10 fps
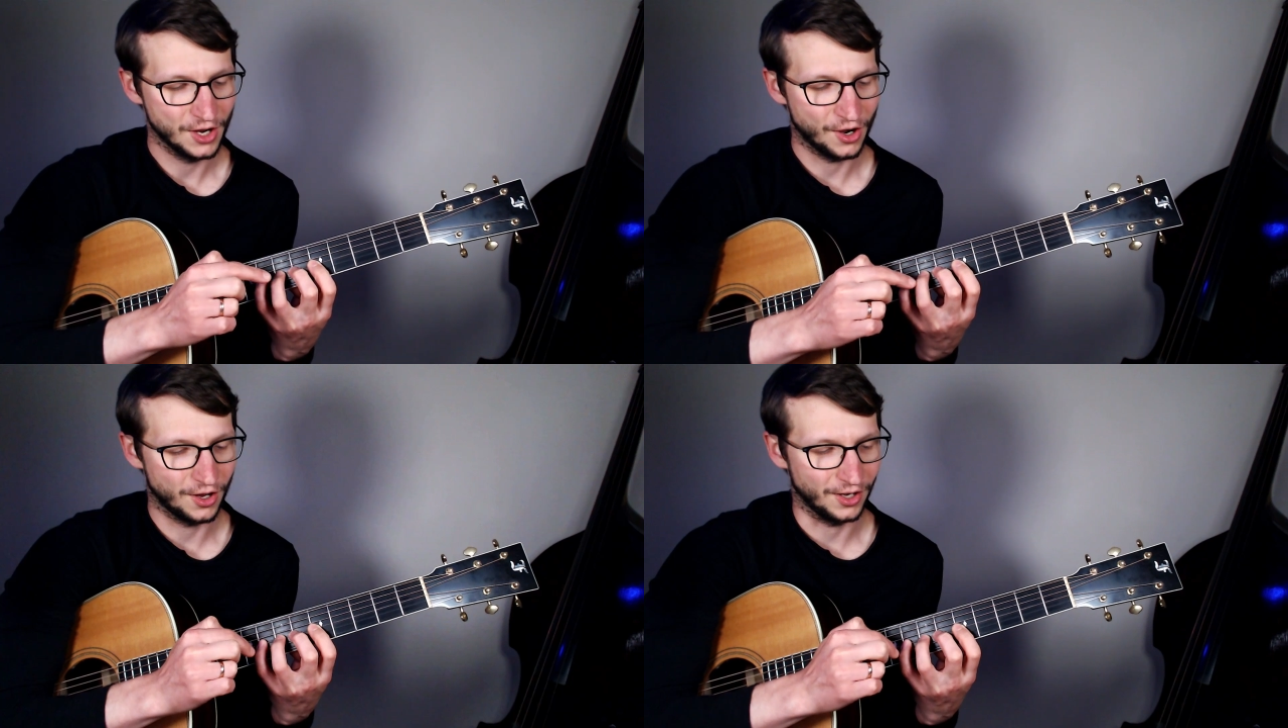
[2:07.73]

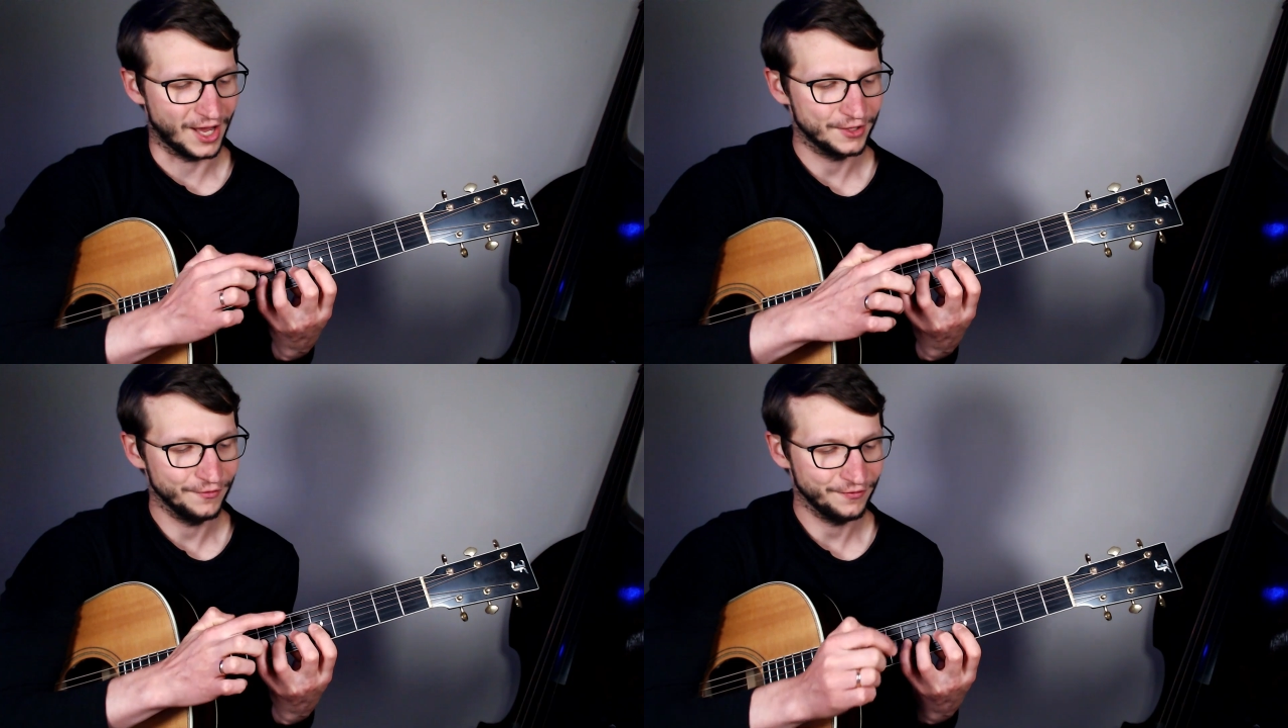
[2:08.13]
All
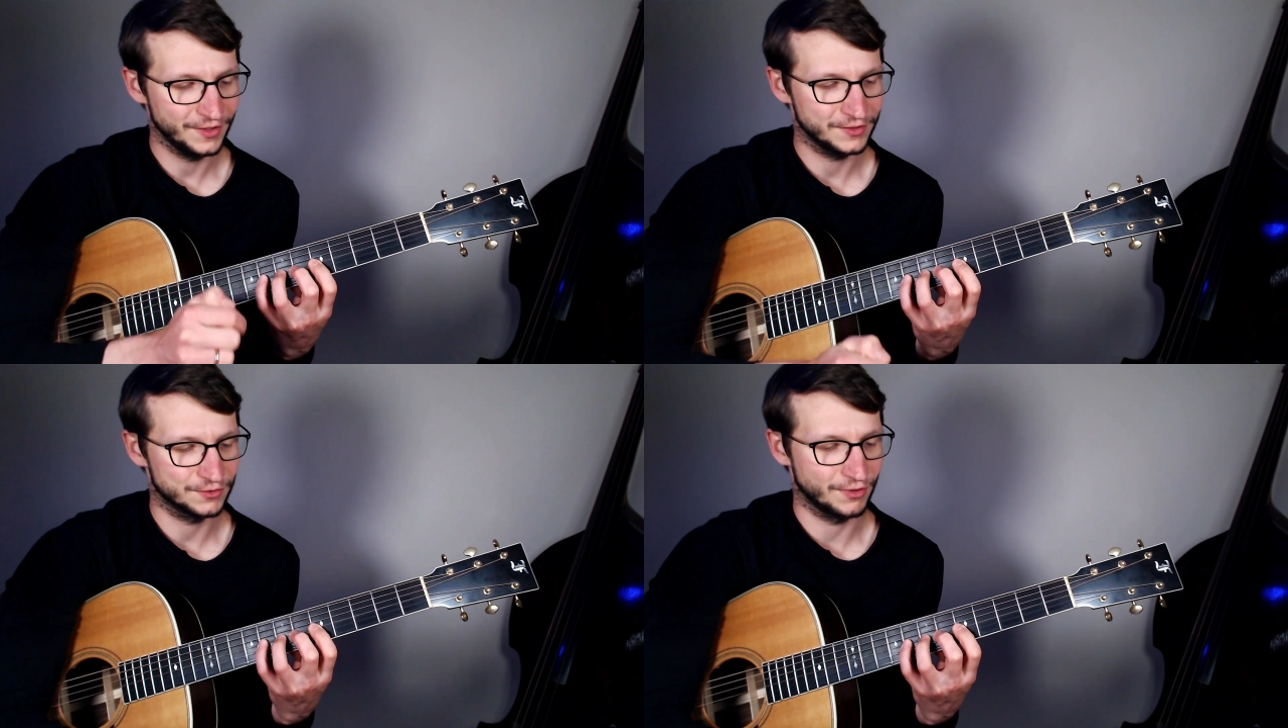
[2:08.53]
other
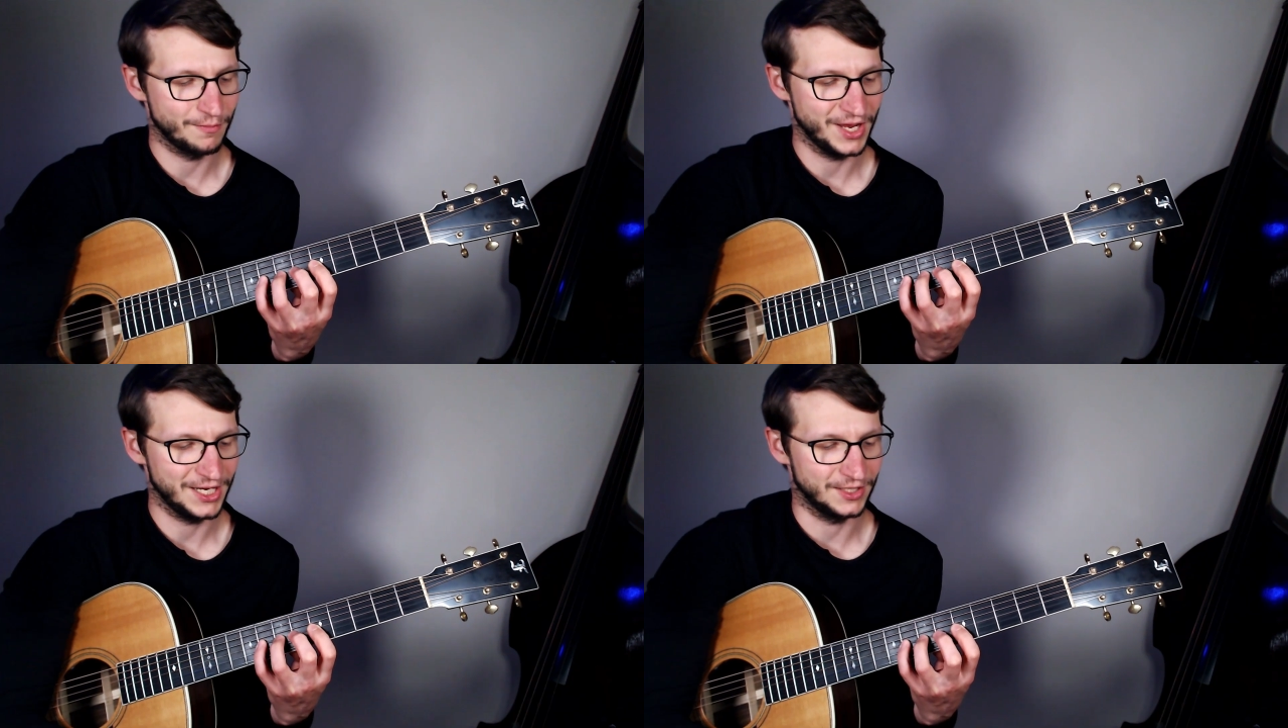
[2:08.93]
fingers
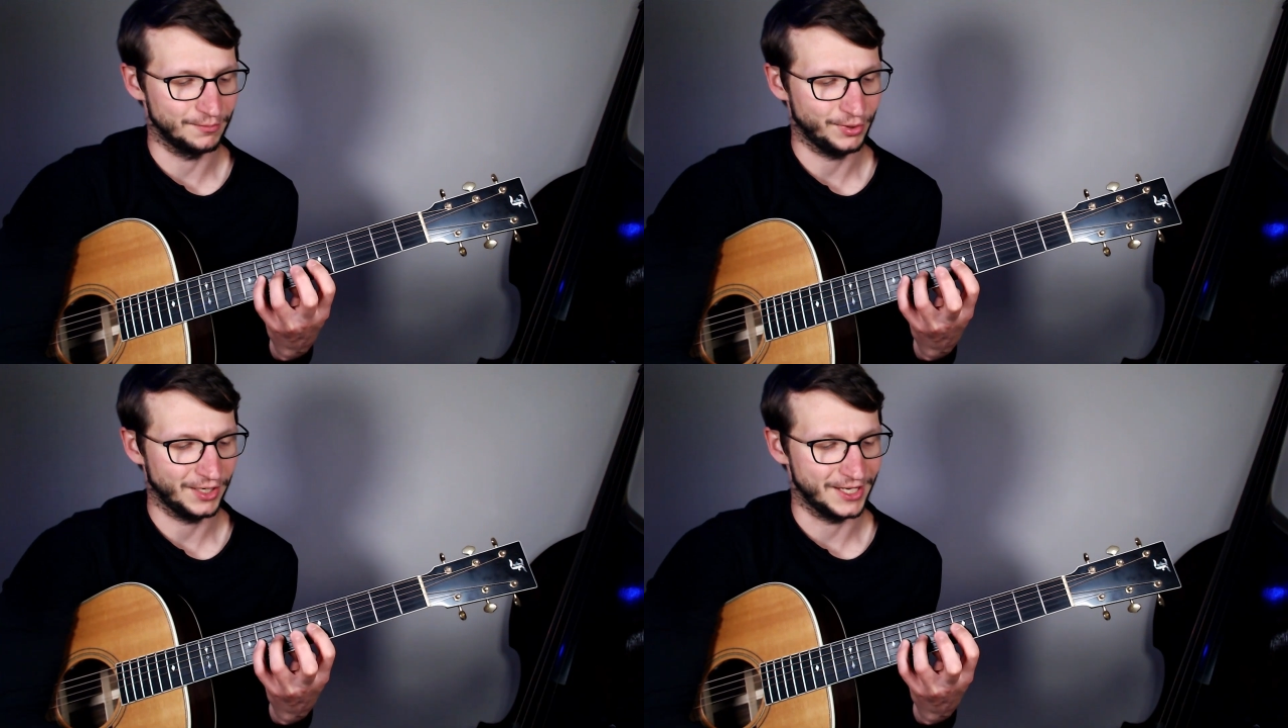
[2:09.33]
remain in
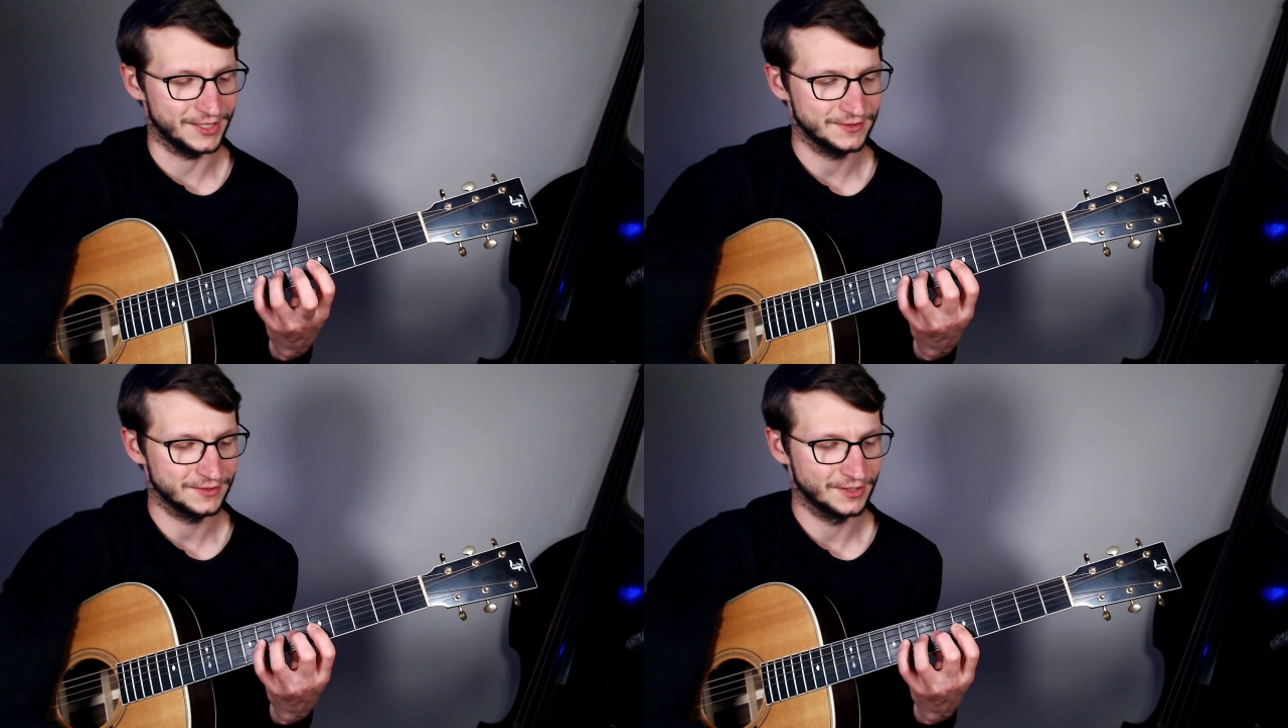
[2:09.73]

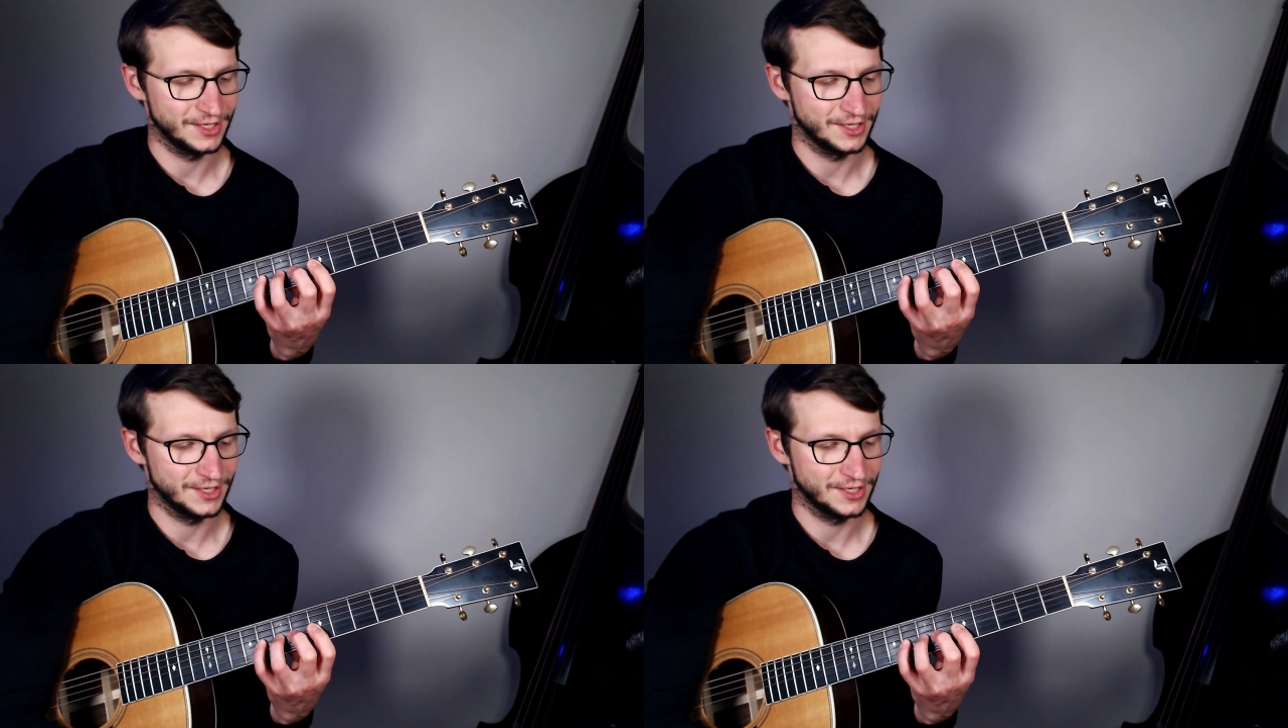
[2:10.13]
place.